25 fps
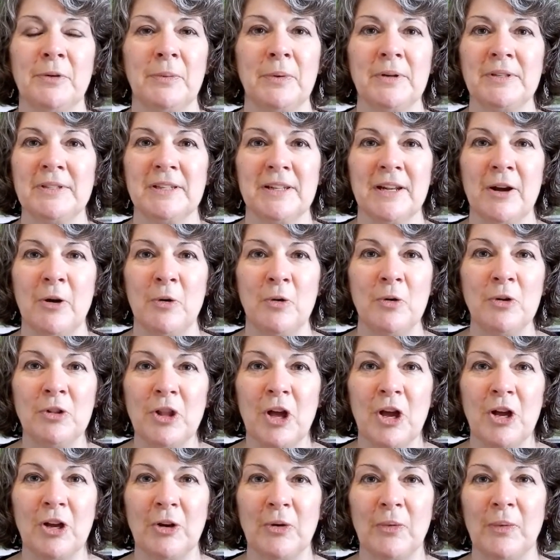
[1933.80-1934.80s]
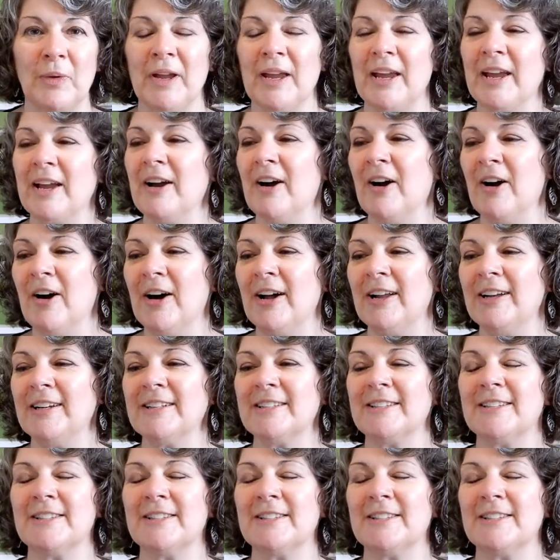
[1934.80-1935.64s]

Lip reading: there wasn't a whole lot going on.